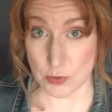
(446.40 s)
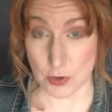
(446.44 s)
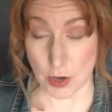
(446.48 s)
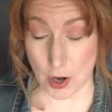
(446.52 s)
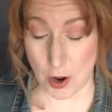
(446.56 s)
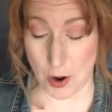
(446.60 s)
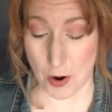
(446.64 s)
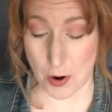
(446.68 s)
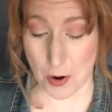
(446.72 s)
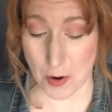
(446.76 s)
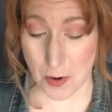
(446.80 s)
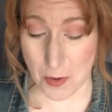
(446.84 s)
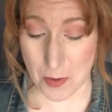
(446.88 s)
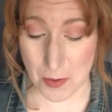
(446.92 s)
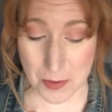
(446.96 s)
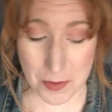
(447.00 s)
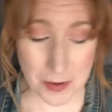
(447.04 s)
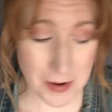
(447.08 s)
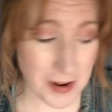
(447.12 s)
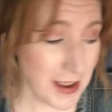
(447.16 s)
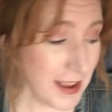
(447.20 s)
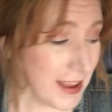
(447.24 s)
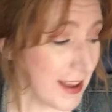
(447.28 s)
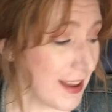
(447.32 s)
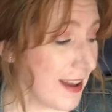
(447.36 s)
know
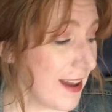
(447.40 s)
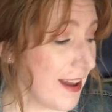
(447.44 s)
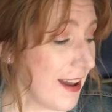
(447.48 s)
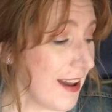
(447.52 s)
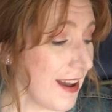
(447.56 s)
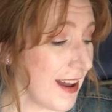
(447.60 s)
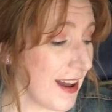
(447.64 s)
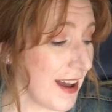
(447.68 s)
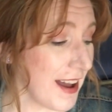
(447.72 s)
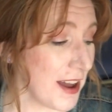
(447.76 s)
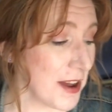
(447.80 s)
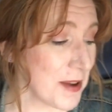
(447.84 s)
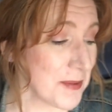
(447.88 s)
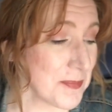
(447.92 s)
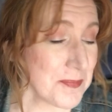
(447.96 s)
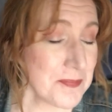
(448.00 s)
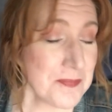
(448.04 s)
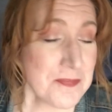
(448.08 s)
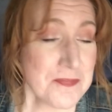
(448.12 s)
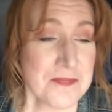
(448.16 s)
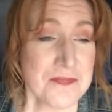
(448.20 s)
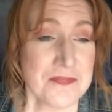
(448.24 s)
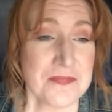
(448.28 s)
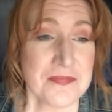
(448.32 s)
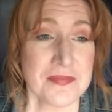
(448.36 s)
um
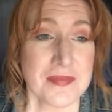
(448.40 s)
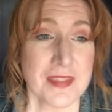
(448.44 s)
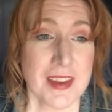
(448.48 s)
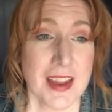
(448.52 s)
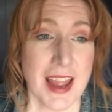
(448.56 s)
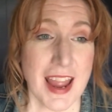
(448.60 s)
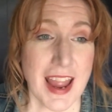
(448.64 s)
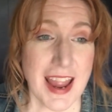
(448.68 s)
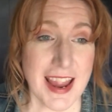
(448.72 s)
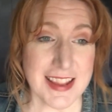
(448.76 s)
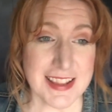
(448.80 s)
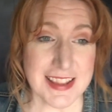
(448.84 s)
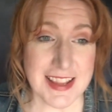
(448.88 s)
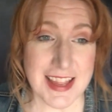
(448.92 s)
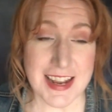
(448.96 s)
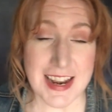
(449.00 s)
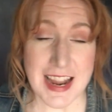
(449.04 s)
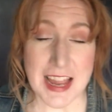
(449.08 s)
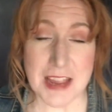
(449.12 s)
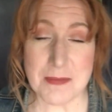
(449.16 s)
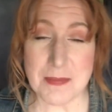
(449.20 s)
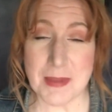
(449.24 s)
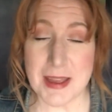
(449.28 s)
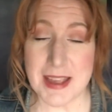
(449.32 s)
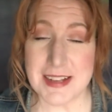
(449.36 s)
and then
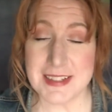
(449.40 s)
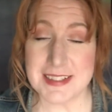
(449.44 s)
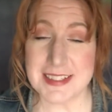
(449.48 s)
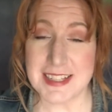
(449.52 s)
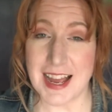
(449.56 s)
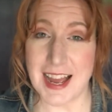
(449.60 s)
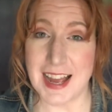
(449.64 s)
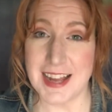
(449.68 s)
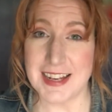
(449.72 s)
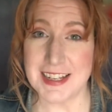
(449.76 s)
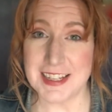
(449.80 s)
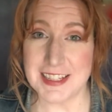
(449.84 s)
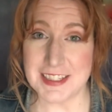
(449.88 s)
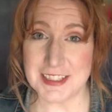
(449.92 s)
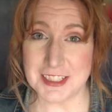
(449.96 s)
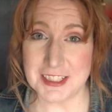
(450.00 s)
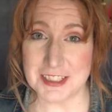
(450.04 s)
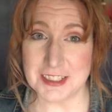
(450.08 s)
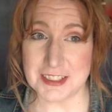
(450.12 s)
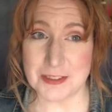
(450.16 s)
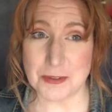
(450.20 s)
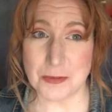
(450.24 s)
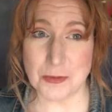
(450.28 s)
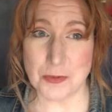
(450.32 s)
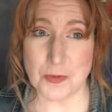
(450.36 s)
I made tiny
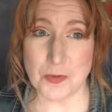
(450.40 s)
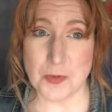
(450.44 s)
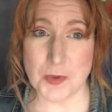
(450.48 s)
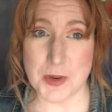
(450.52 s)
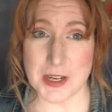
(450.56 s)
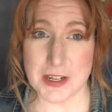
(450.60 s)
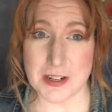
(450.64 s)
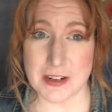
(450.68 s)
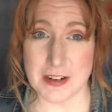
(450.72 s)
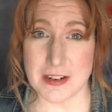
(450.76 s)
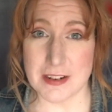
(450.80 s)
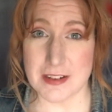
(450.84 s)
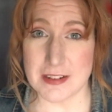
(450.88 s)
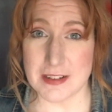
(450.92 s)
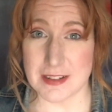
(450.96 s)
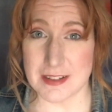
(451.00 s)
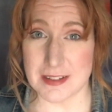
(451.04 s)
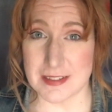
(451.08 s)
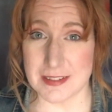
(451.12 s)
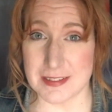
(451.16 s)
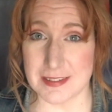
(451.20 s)
little weird